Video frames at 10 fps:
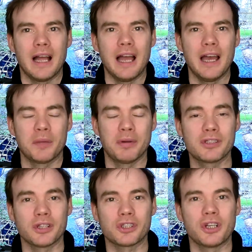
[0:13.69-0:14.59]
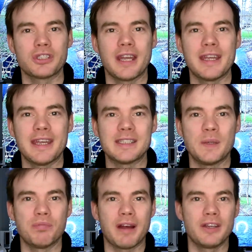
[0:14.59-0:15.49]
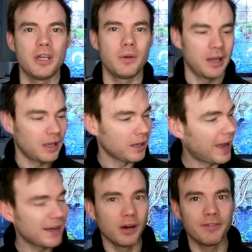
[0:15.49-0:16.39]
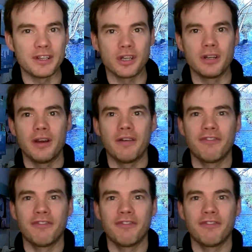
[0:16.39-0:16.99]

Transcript: And the product I've got to show you today is the brand new Ligovision